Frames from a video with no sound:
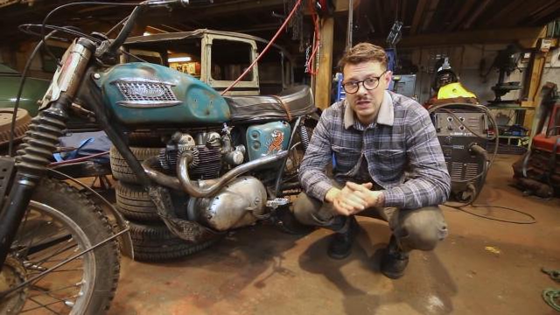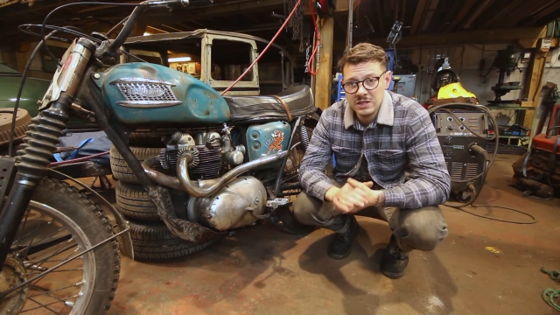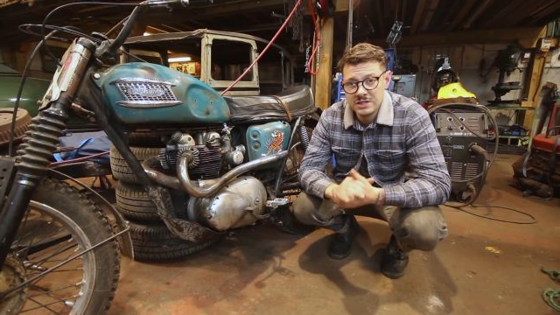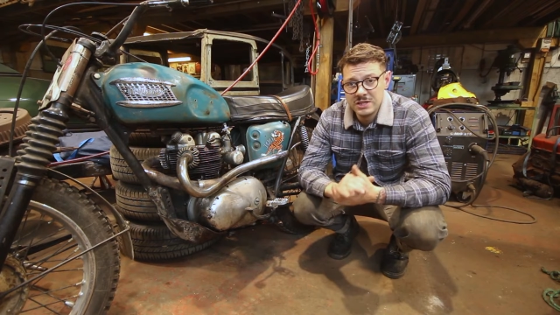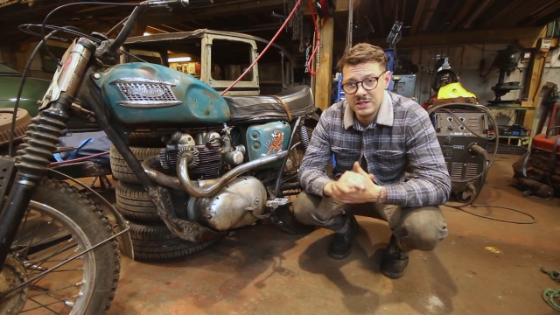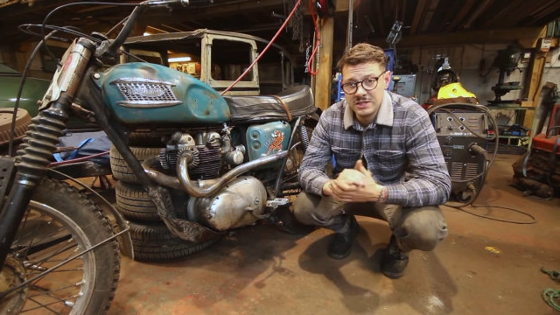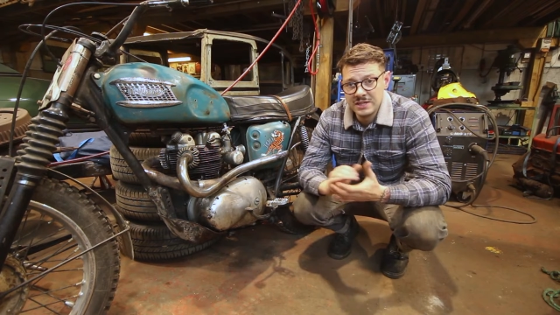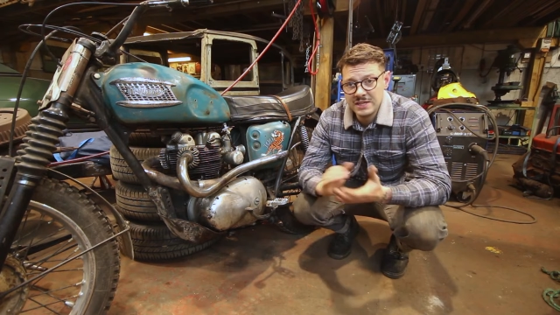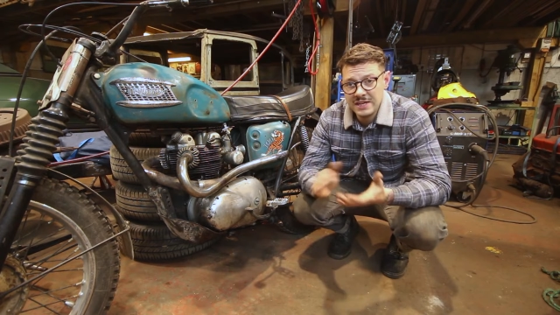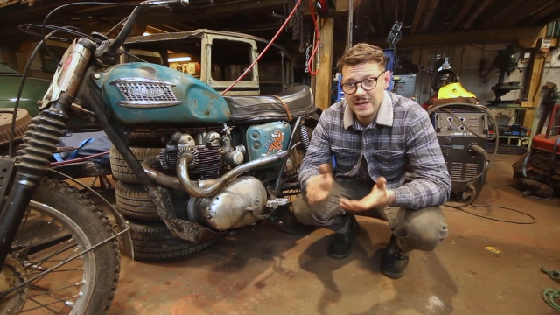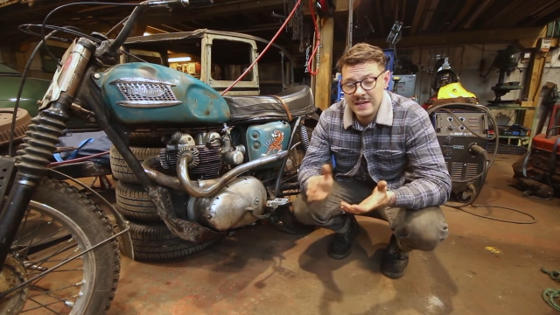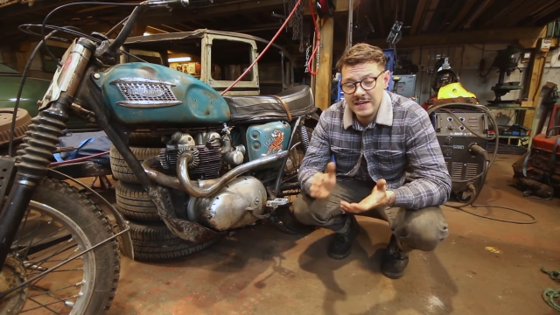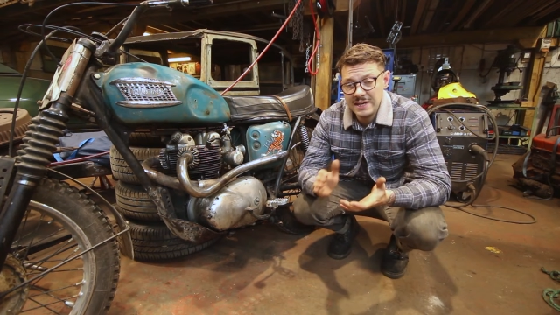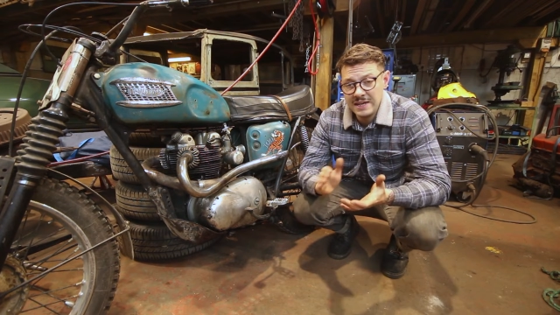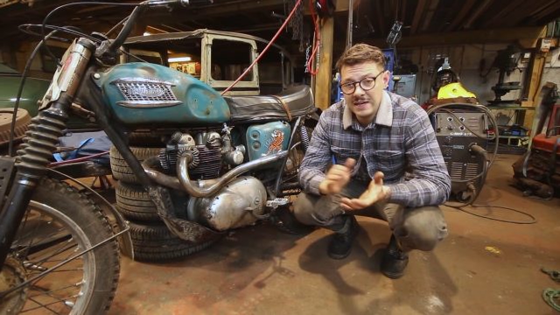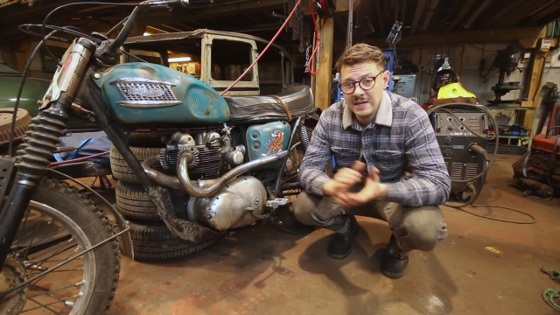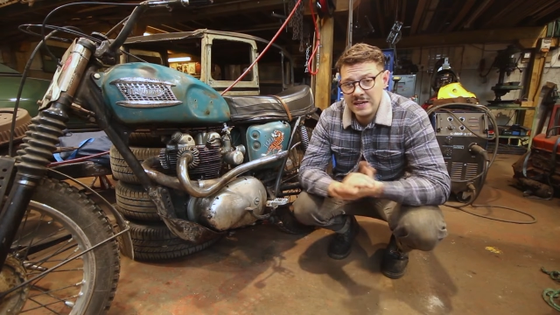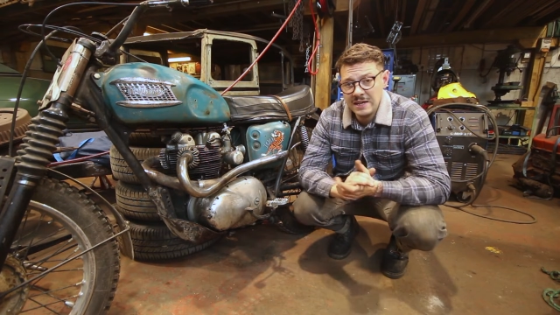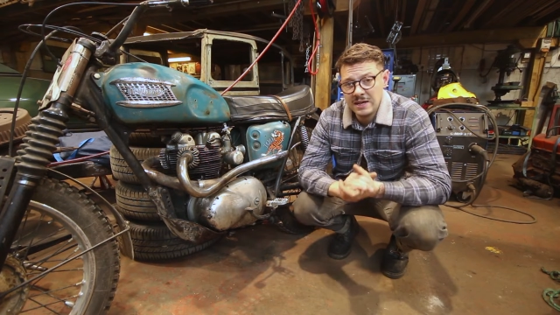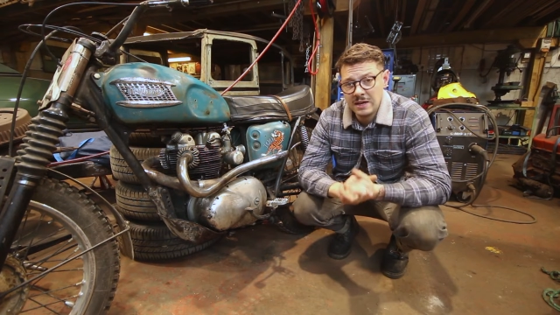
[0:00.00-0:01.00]
So
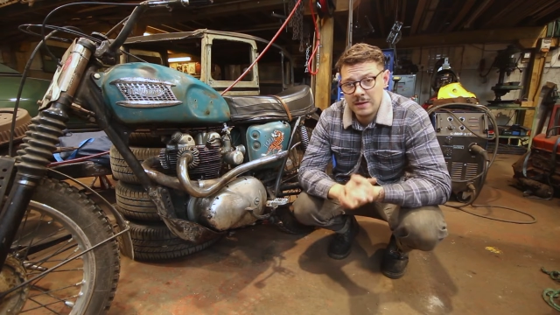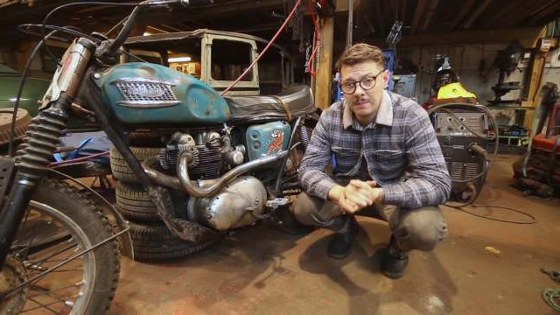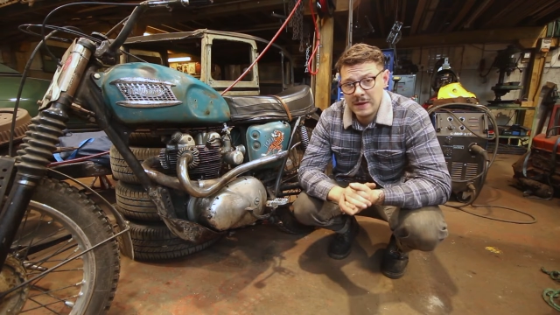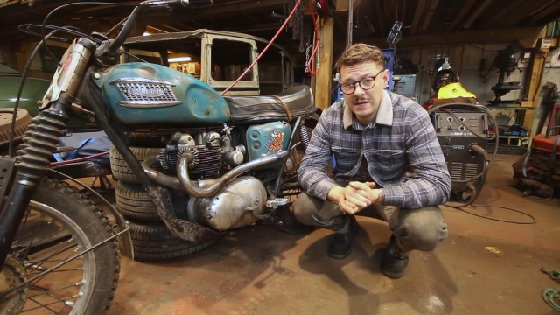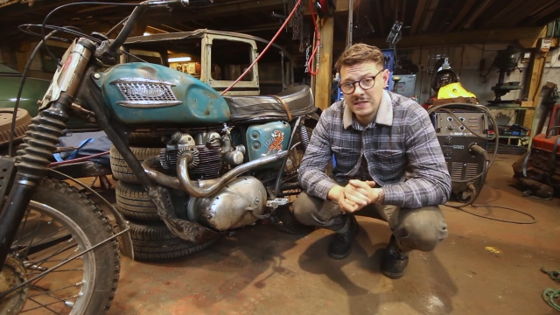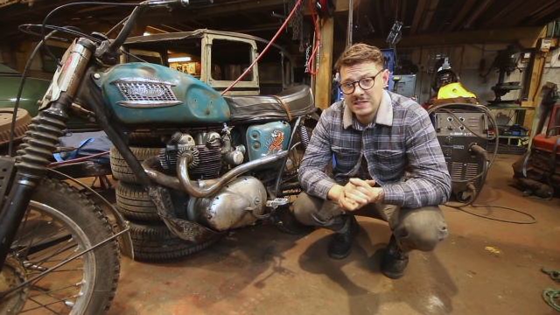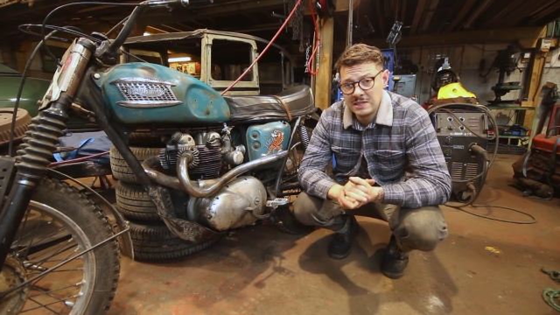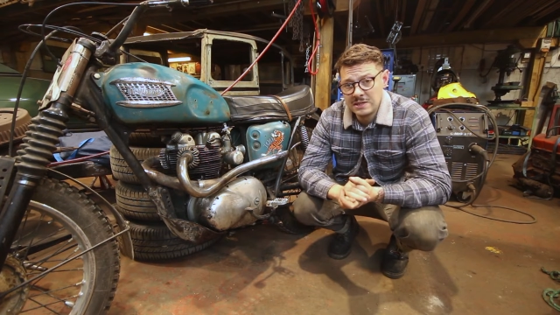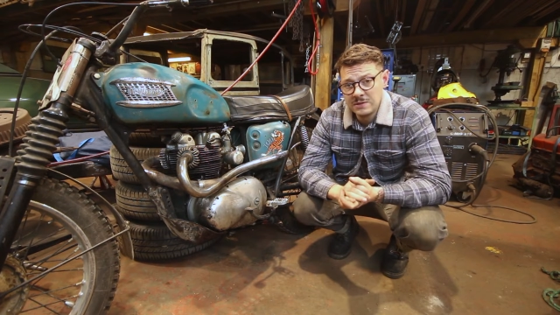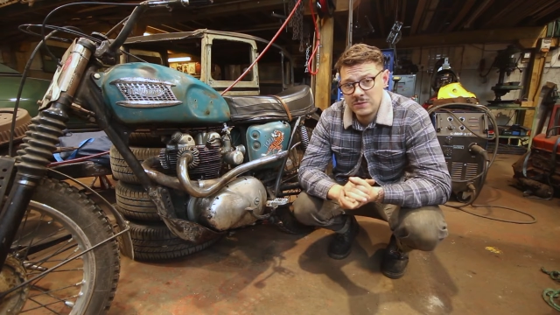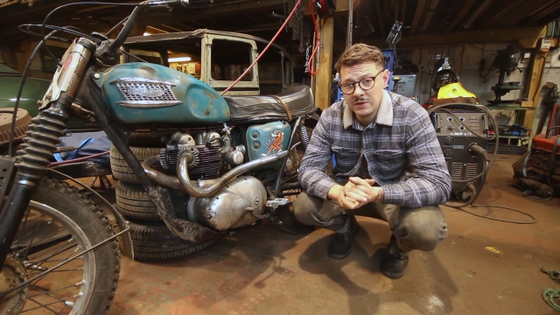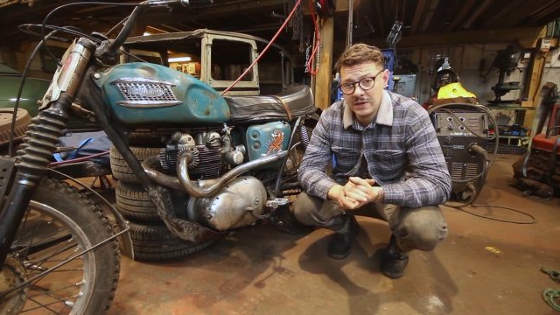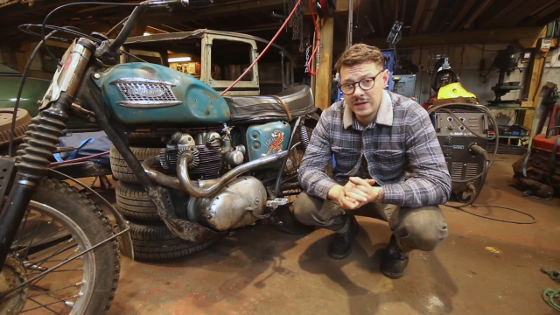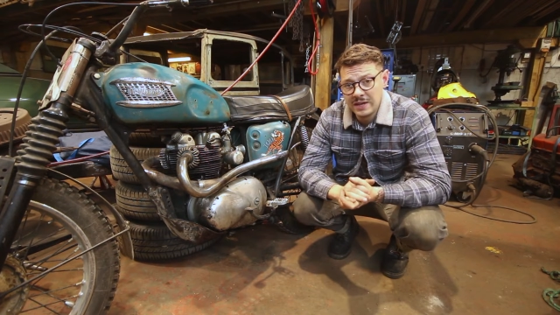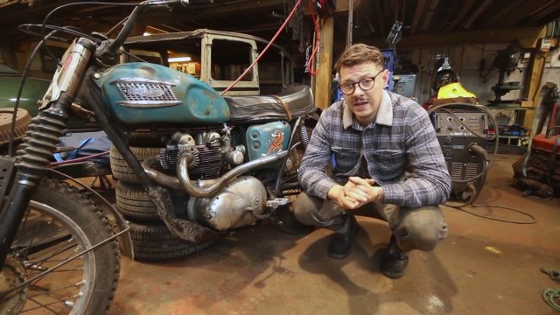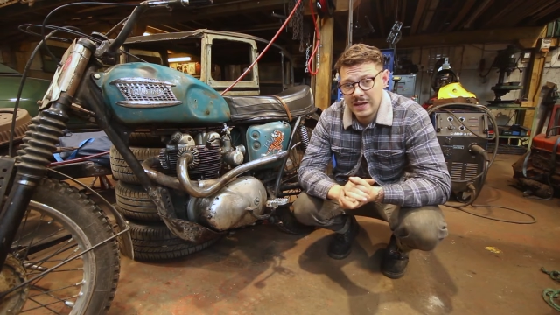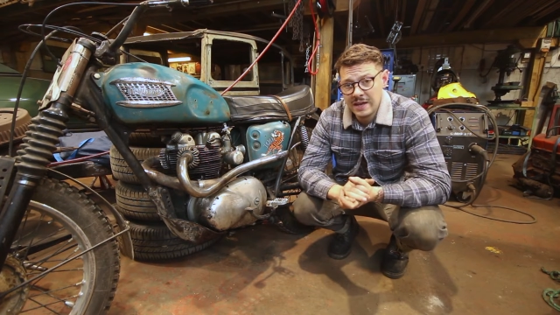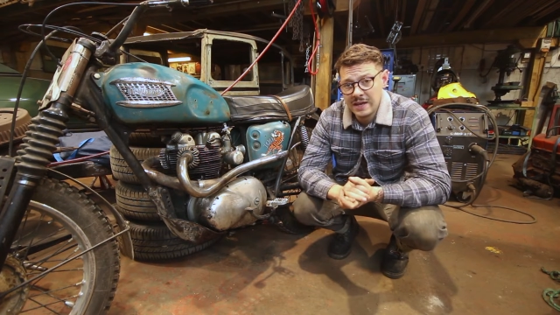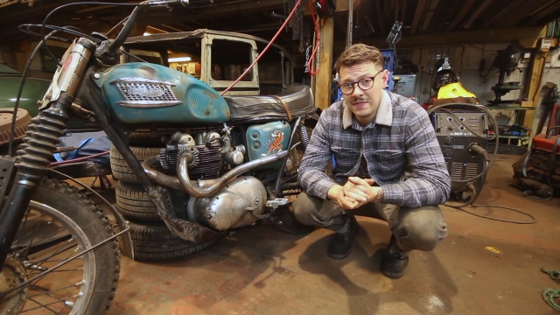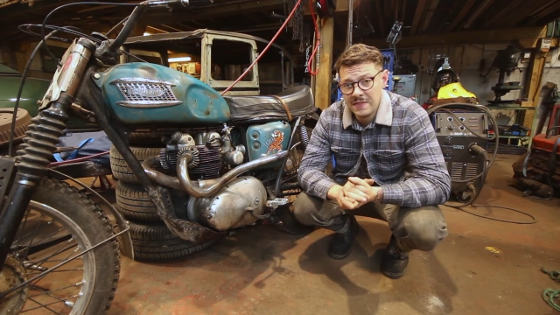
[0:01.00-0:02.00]
today I basically want to
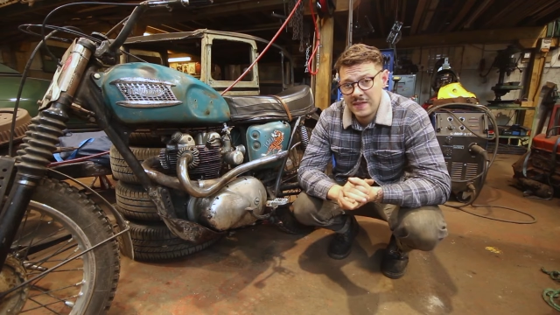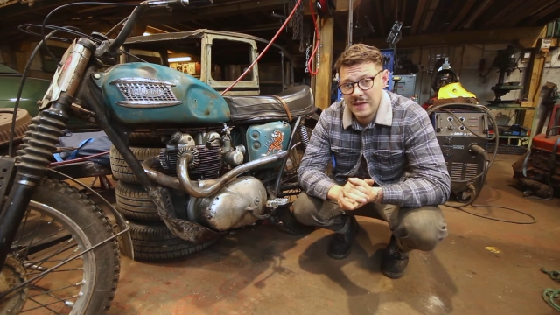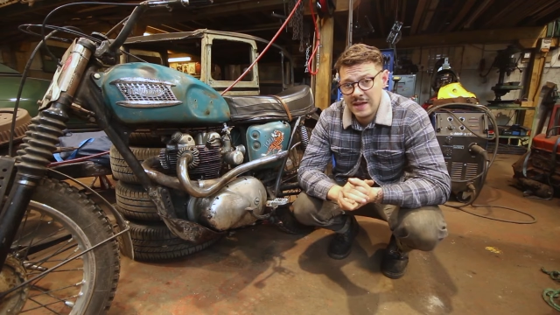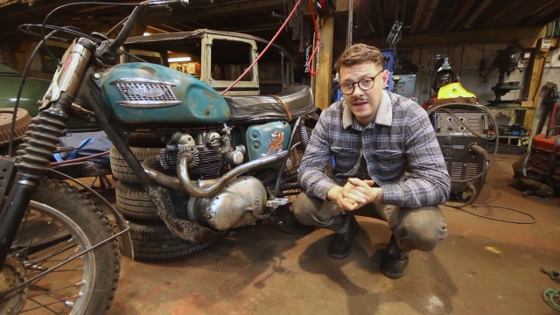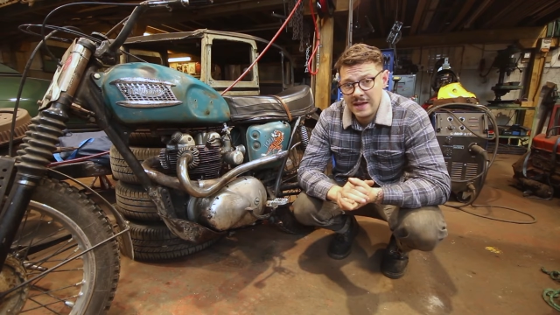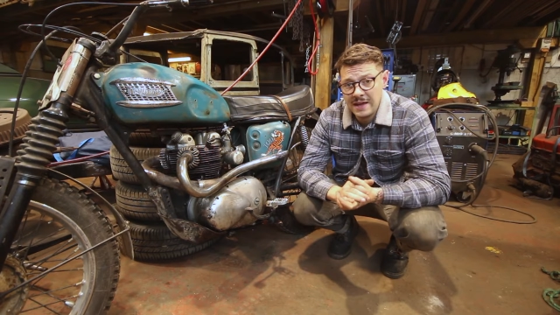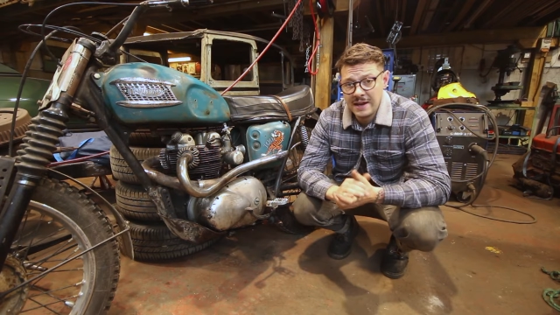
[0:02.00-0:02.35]
get in there